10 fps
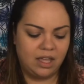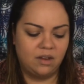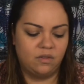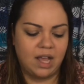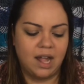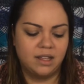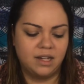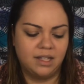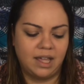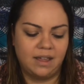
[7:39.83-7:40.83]
in
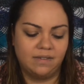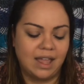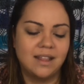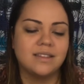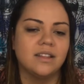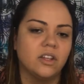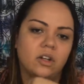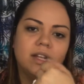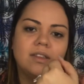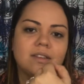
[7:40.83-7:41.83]
reality, like, that's
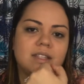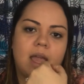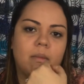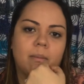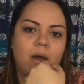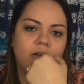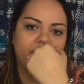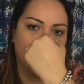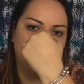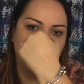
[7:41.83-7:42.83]
literally the same amount
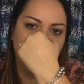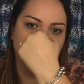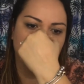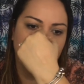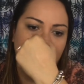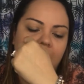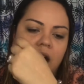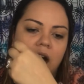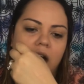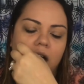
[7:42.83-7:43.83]
of foundation
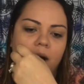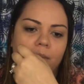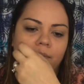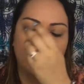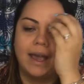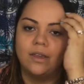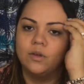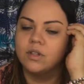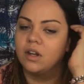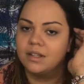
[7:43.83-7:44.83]
I
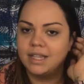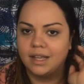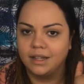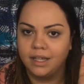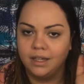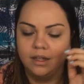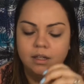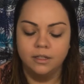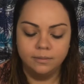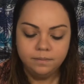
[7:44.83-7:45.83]
use on a daily,
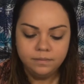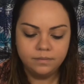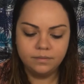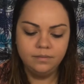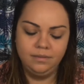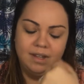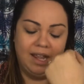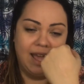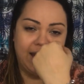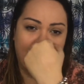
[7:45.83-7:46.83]

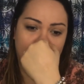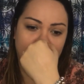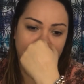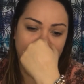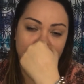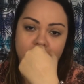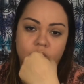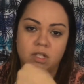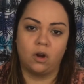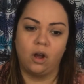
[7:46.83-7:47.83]
and I pretty much
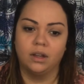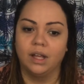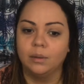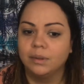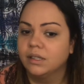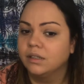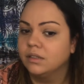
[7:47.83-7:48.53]
use it all up.